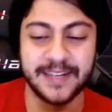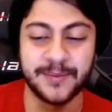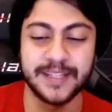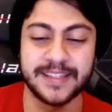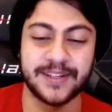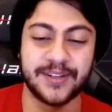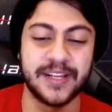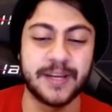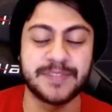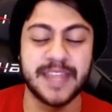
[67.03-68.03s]
in with the
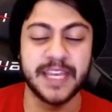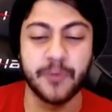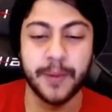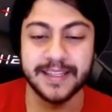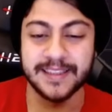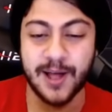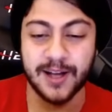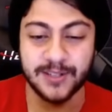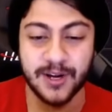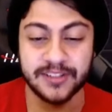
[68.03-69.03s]
Clips. Thank you for making
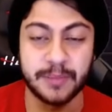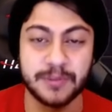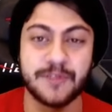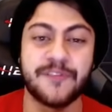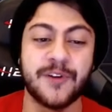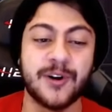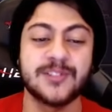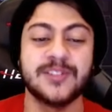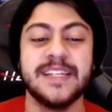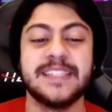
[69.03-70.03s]
Locked On Clippers the
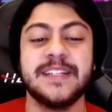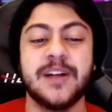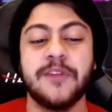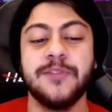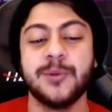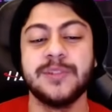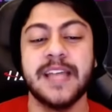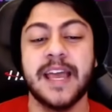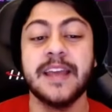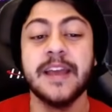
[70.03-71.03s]
first listen of your
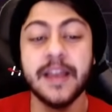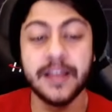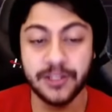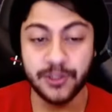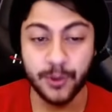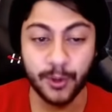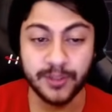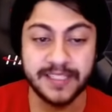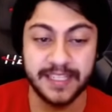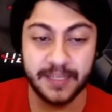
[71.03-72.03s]
day, your
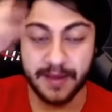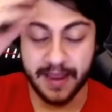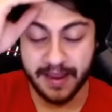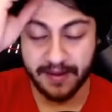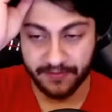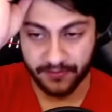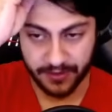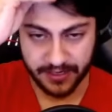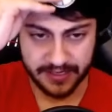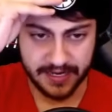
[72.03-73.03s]
team
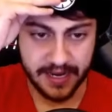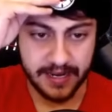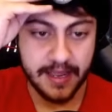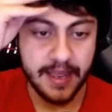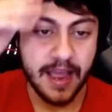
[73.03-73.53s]
every day.